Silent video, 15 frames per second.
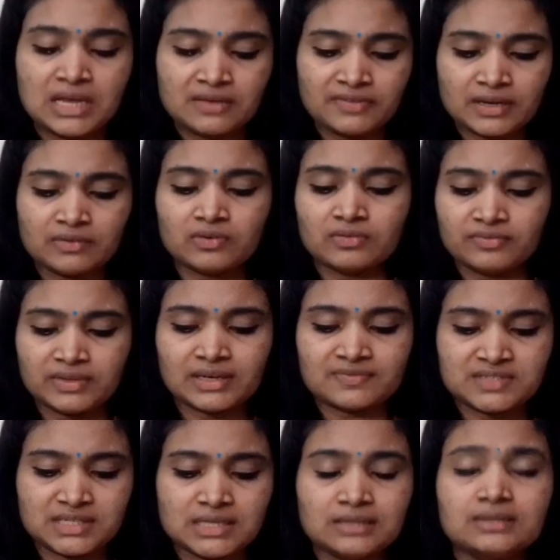We have
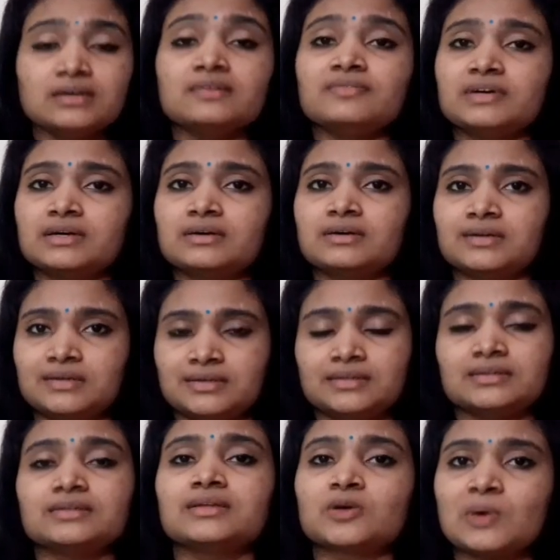seen
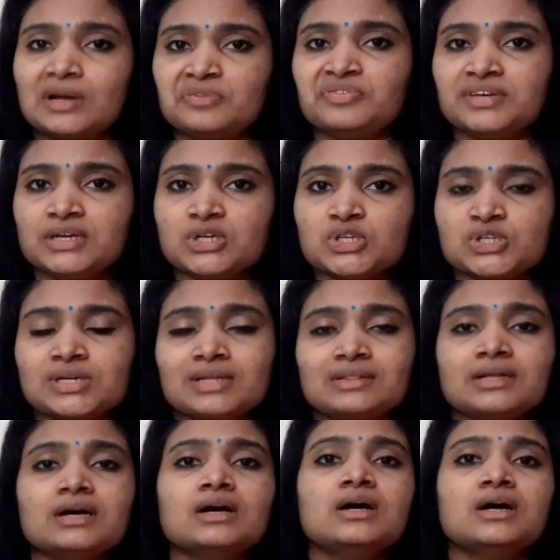the qualification and
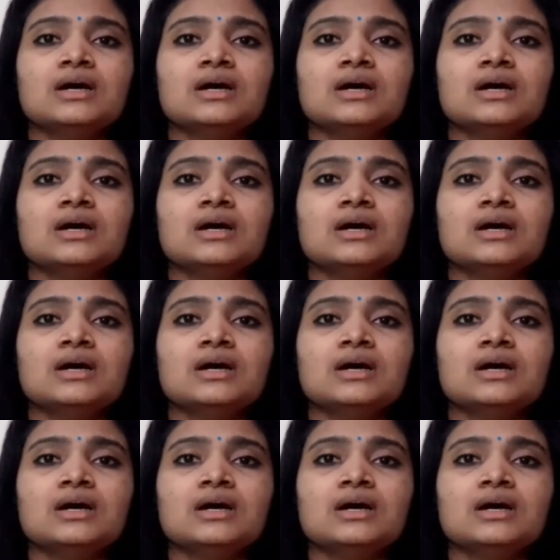the